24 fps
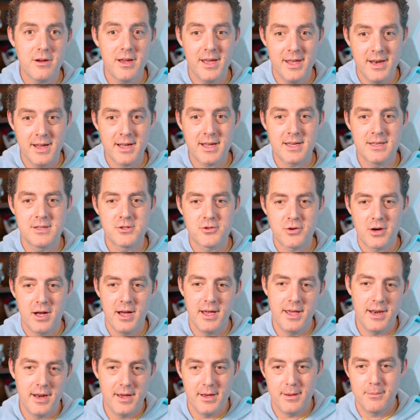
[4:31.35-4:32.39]
and it can dry
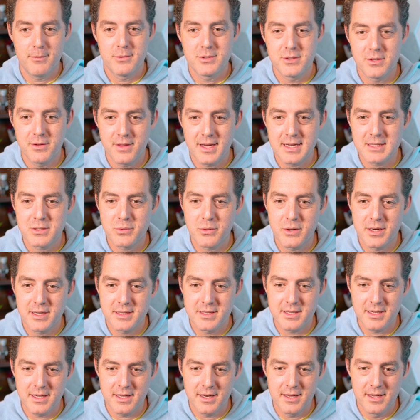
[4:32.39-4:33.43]
it up. So that's what it
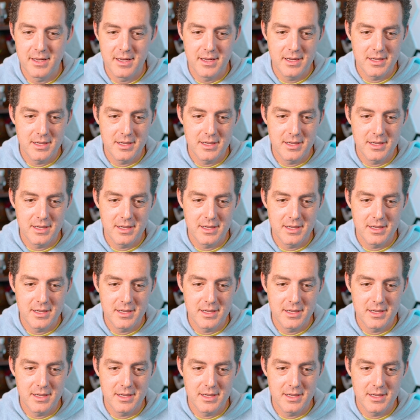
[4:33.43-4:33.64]
did.